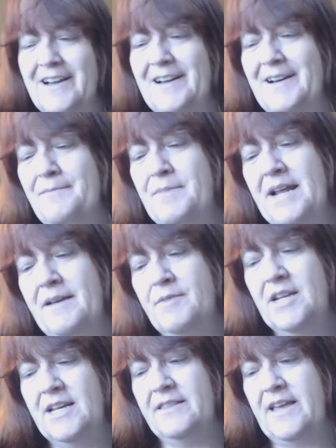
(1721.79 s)
Um, but I am
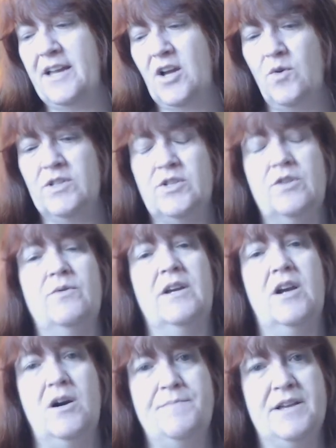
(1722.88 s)
going to get that going so that we can
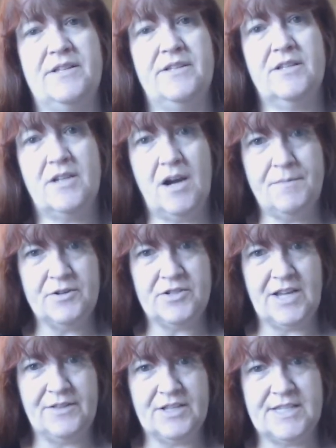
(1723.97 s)
compost, compost
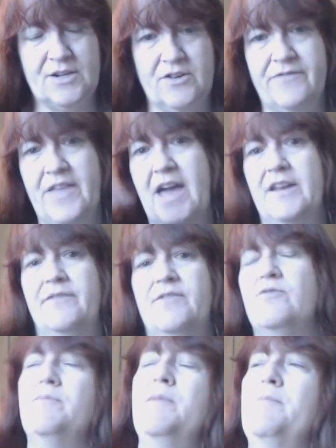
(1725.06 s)
down the center of that, if
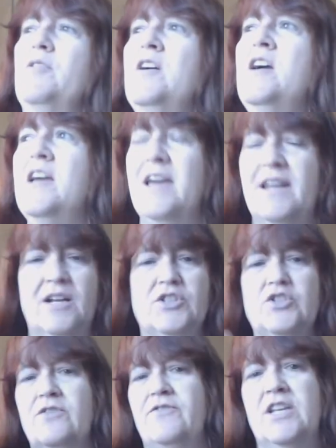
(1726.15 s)
you remember. And I'll
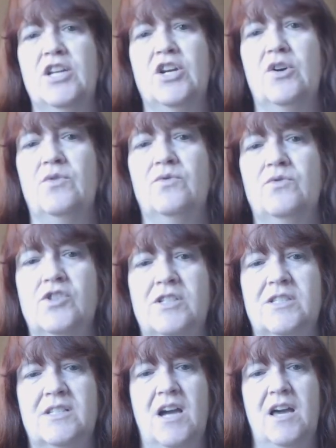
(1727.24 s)
do a video,
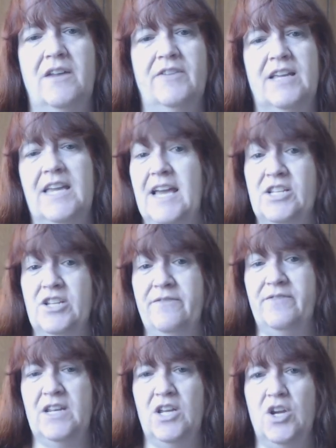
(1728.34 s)
just kind of a catch-up
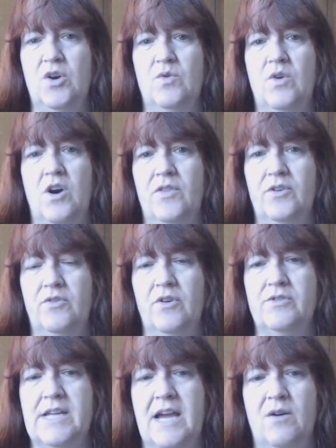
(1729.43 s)
video on the
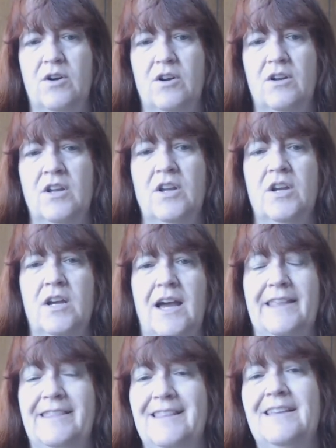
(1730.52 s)
grow tower.
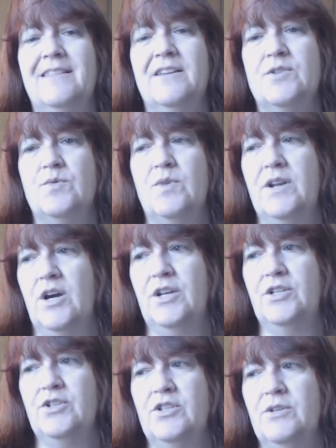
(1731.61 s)
I think there's one
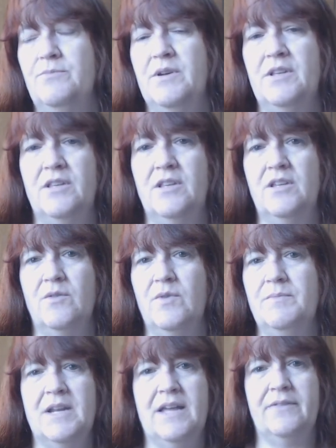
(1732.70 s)
on YouTube, but, you know,
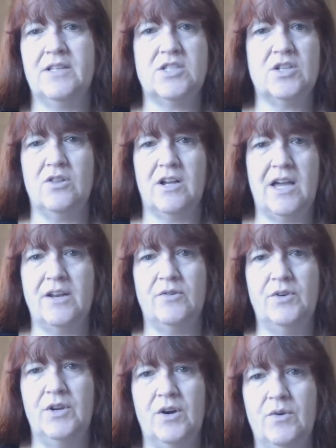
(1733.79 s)
we've been at this so long, I
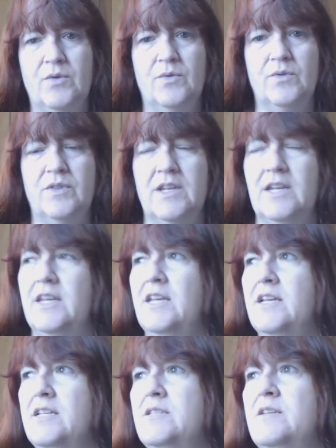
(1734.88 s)
don't know that it
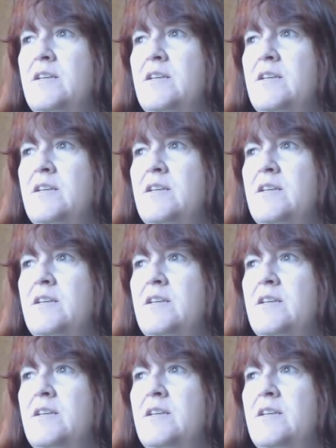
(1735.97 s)
is.